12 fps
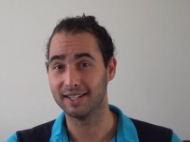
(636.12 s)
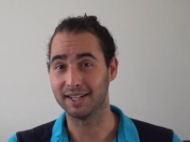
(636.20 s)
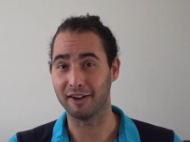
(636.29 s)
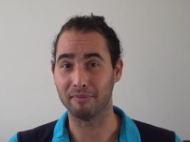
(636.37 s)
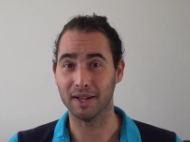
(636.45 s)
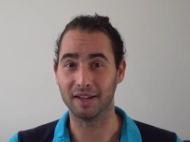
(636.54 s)

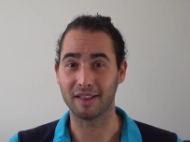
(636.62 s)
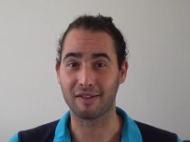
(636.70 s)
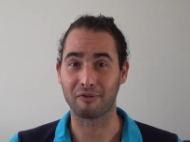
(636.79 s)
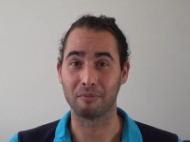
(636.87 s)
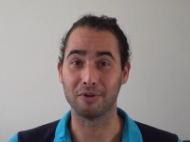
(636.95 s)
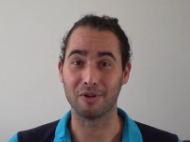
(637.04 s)
Dave
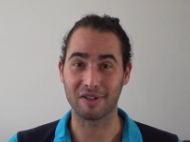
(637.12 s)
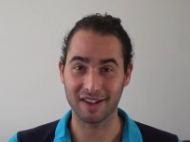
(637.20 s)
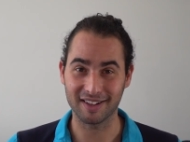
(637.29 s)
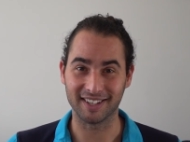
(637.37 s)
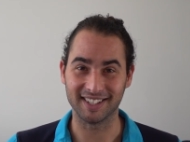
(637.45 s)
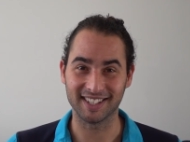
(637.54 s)
Mullins from New
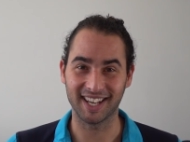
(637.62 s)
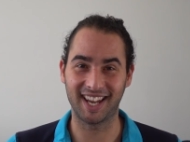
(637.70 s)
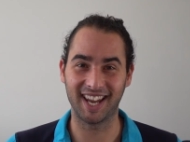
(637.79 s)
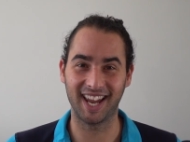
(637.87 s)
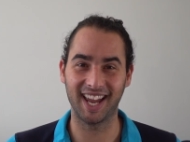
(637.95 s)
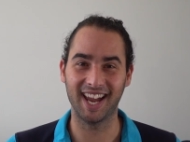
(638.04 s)
Zealand.
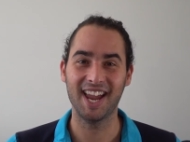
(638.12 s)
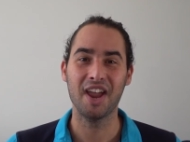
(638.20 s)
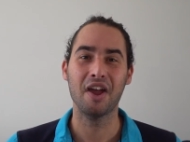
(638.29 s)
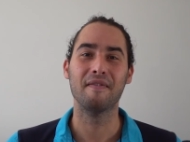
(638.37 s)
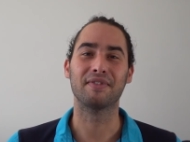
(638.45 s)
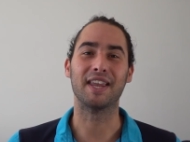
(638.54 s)

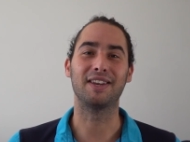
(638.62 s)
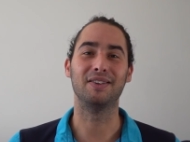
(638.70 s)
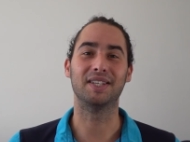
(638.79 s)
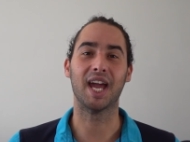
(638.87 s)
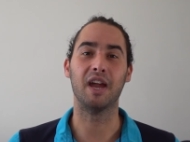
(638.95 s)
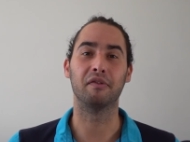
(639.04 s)
Thank
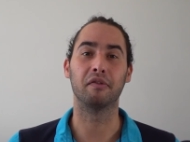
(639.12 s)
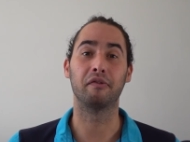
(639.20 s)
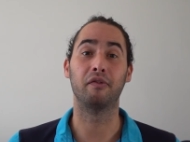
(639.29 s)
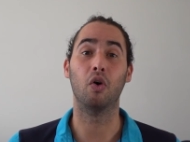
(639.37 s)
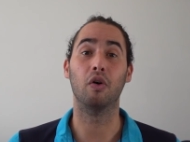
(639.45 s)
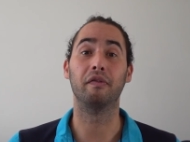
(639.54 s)
you, Dave,
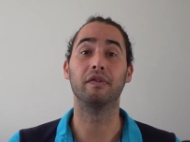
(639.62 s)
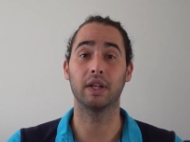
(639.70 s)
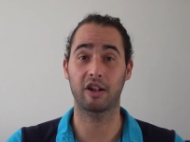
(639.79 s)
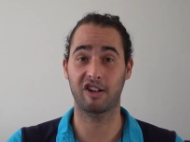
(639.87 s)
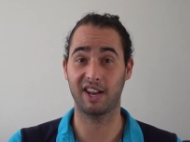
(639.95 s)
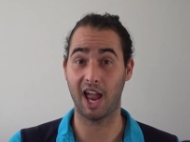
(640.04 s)
for
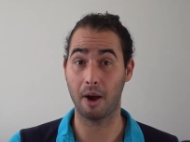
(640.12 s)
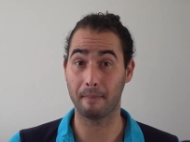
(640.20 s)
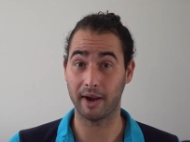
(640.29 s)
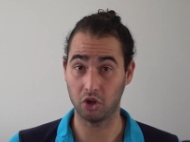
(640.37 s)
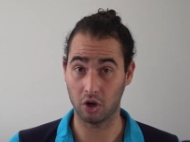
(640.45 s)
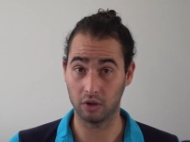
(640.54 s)
fleshing out
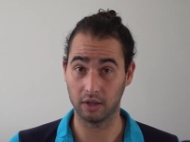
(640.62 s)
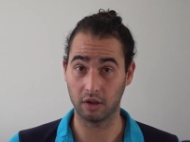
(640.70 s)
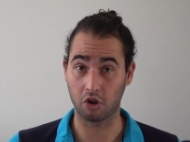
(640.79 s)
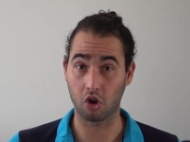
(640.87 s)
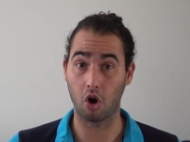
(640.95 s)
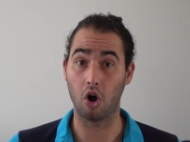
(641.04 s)
my
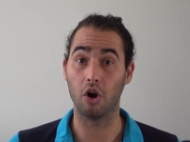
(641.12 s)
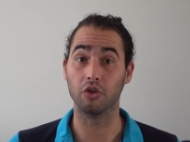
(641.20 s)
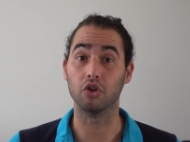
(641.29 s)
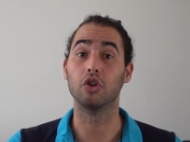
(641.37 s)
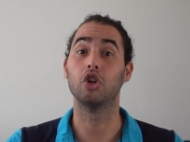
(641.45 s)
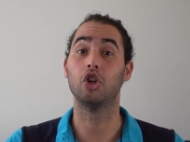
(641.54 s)
knowledge
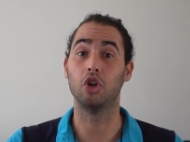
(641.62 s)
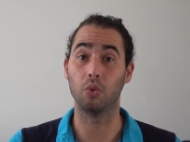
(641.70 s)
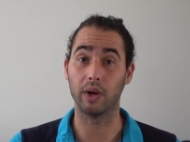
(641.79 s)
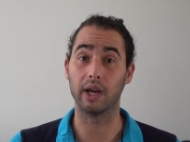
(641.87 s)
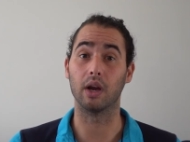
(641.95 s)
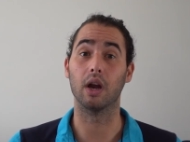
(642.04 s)
on
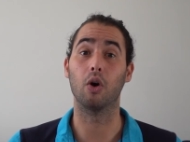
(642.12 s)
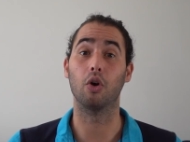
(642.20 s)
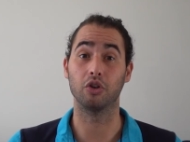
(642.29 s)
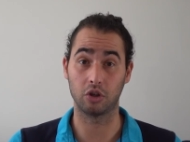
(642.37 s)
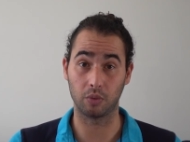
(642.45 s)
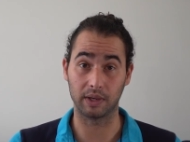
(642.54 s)

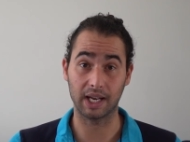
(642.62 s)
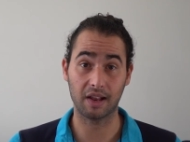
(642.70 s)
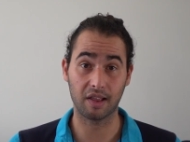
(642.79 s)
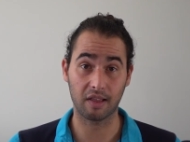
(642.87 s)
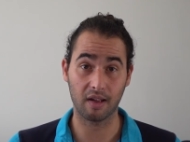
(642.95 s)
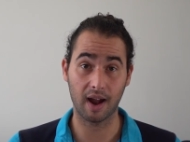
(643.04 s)
cueing
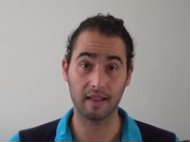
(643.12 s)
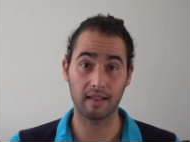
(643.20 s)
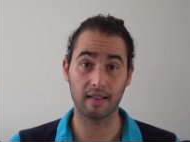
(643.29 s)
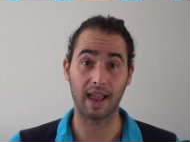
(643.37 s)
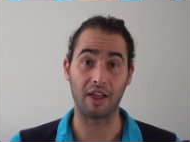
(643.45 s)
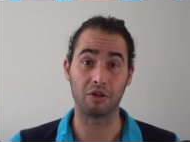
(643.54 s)

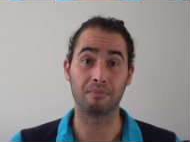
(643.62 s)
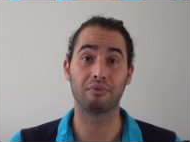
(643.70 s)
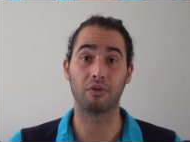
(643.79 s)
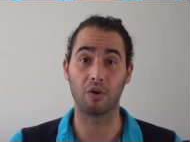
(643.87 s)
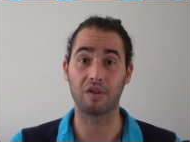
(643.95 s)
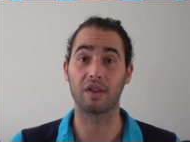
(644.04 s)
exercises and the
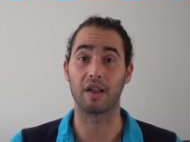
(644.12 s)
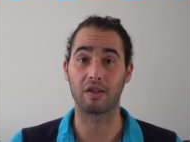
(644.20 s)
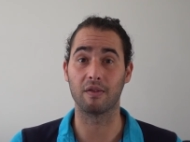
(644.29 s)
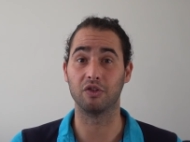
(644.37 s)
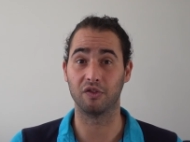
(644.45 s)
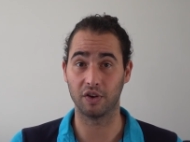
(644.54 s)

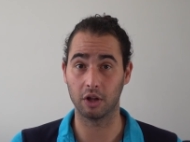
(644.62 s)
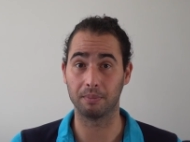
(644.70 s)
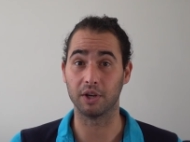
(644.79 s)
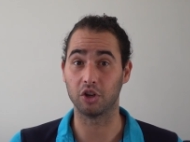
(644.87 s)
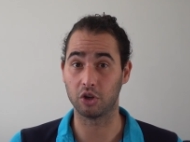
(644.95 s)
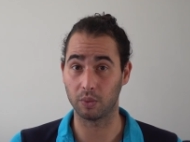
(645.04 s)
process of
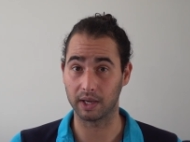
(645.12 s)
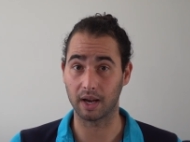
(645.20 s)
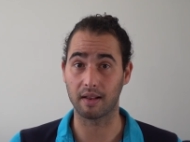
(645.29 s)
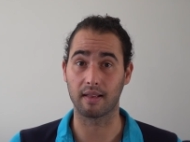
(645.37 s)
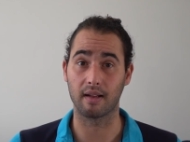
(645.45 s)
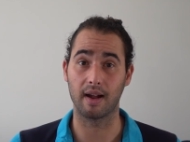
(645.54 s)
developing cueing
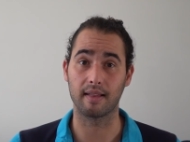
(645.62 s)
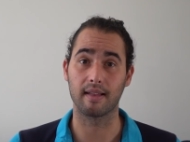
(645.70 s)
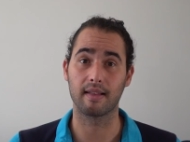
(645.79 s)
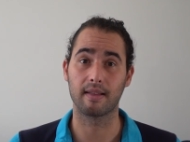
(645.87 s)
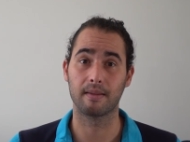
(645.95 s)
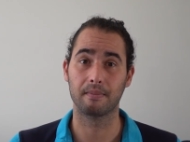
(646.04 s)

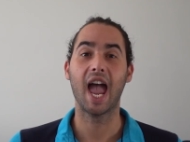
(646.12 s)
exercises.